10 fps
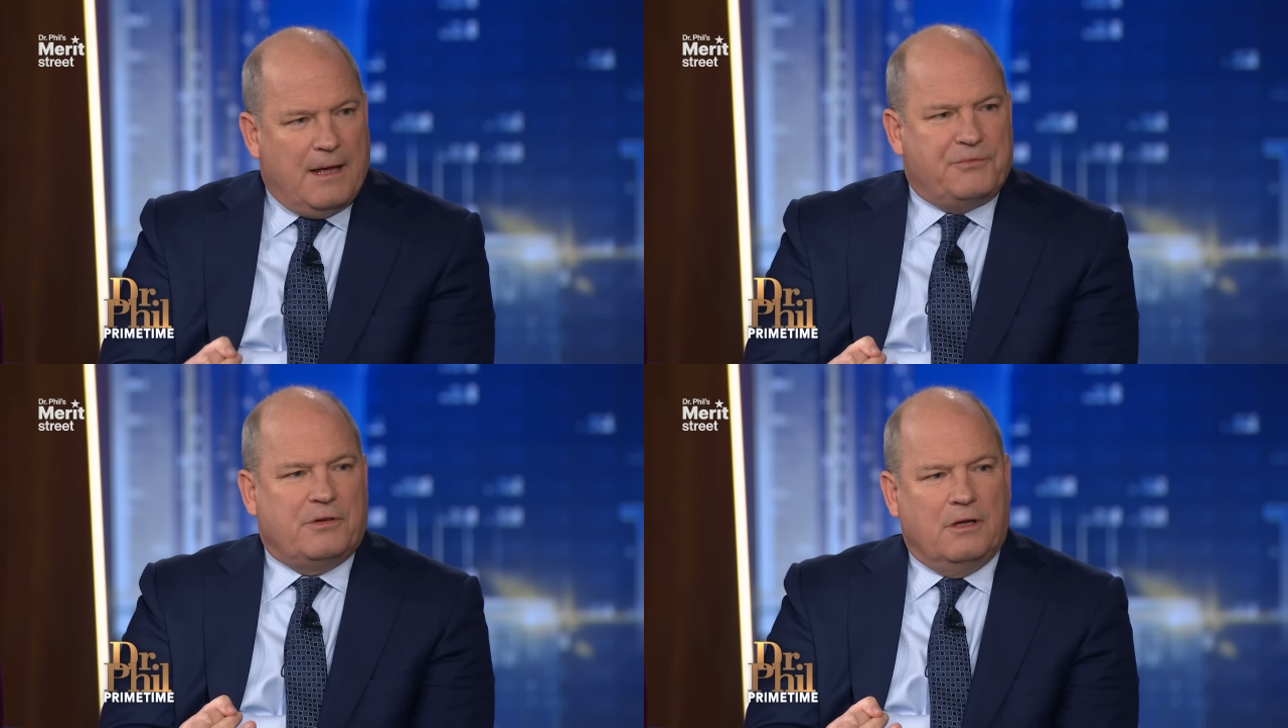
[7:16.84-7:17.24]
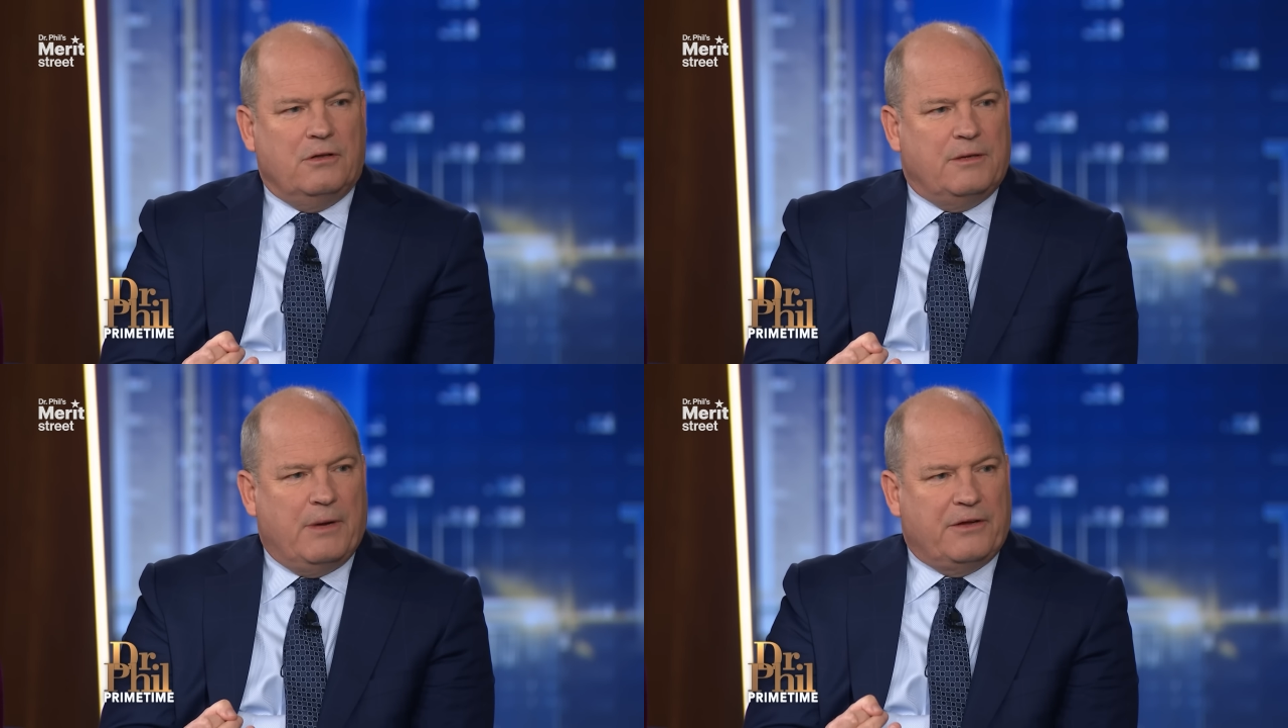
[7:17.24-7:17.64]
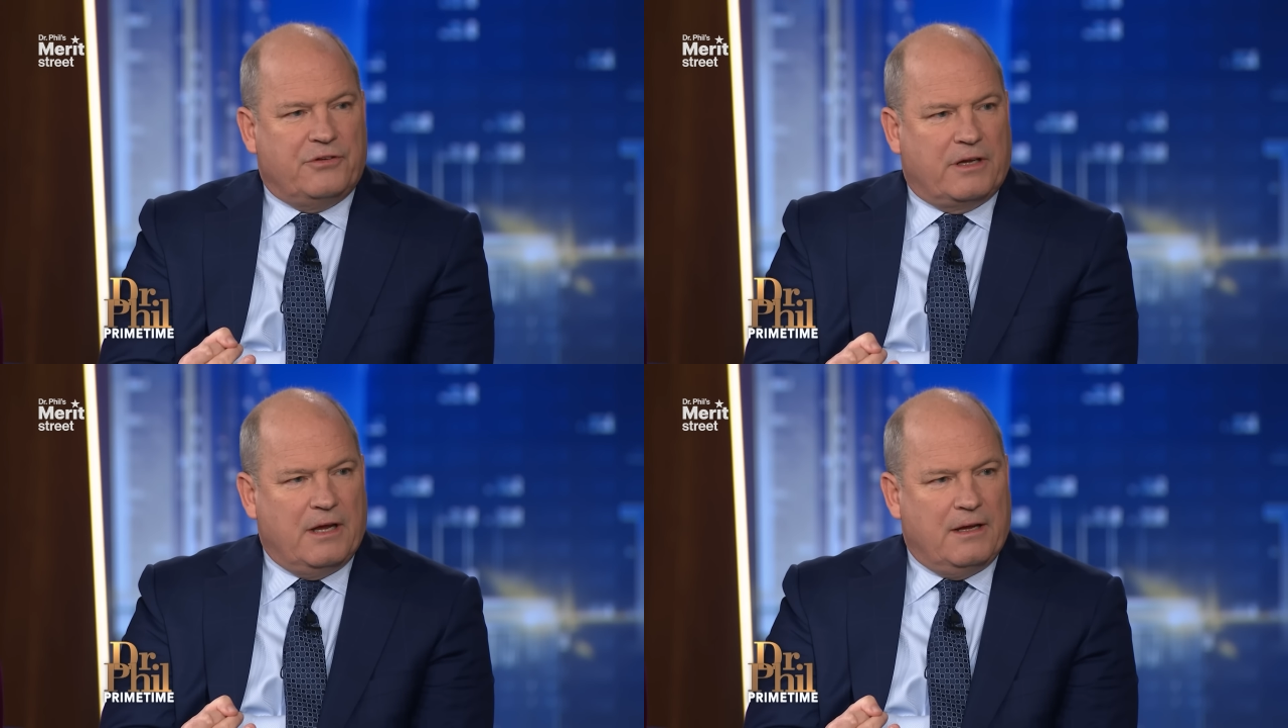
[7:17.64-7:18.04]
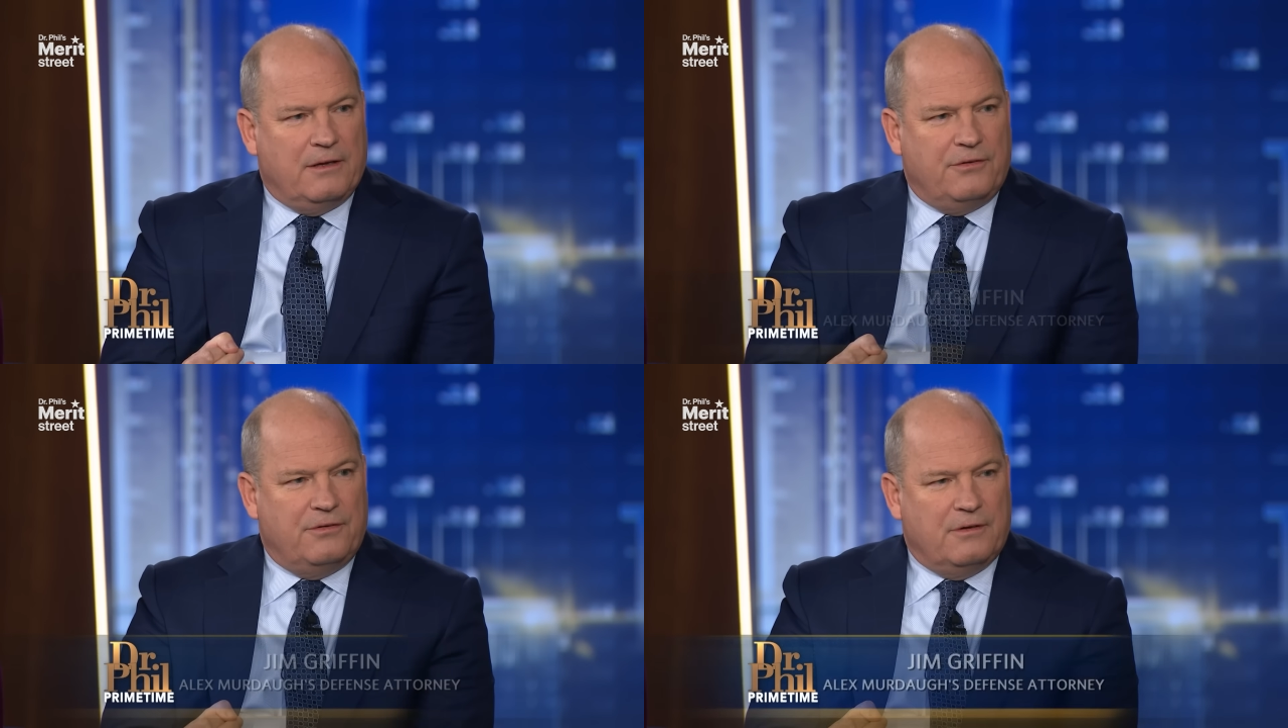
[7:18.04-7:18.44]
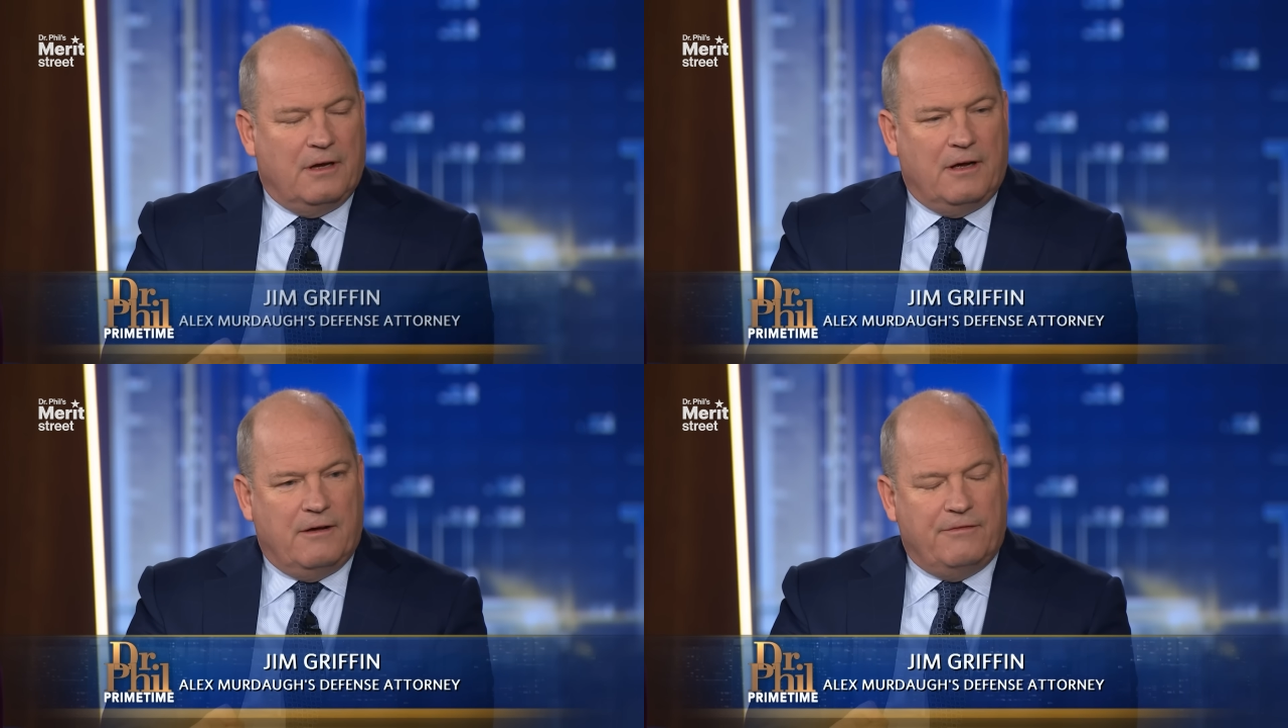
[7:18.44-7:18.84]
absolutely makes a case
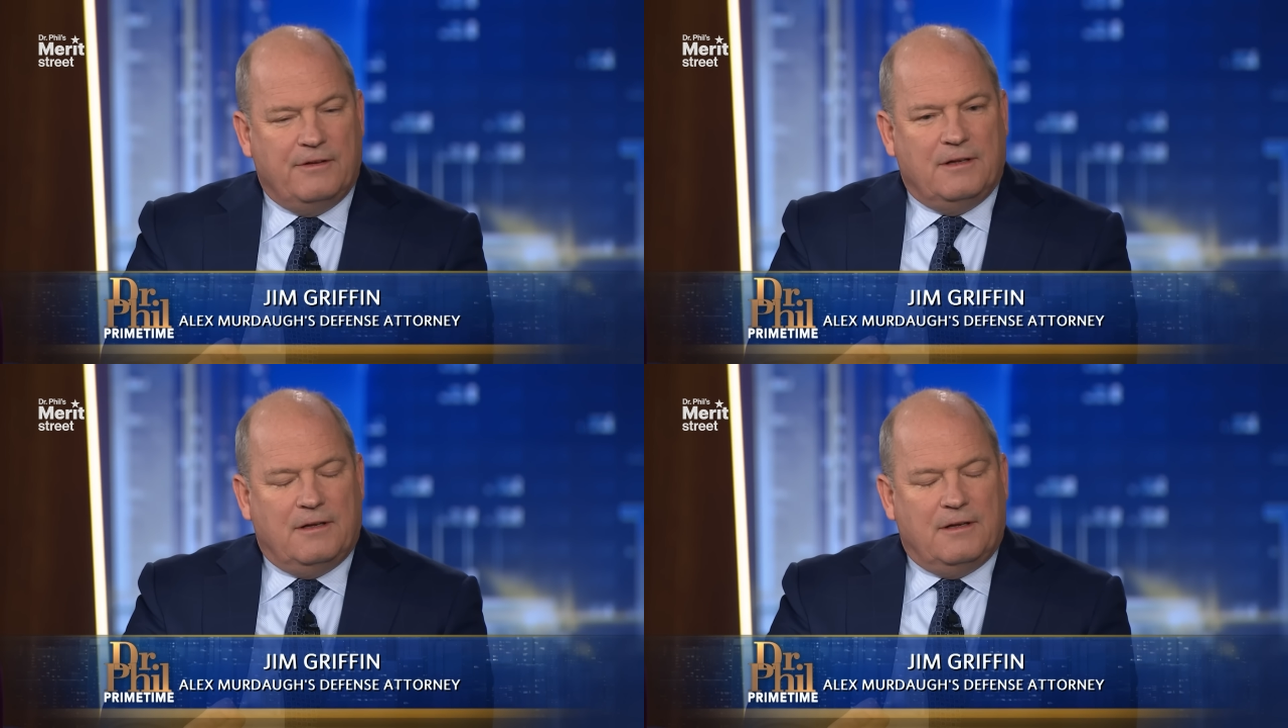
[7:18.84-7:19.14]
of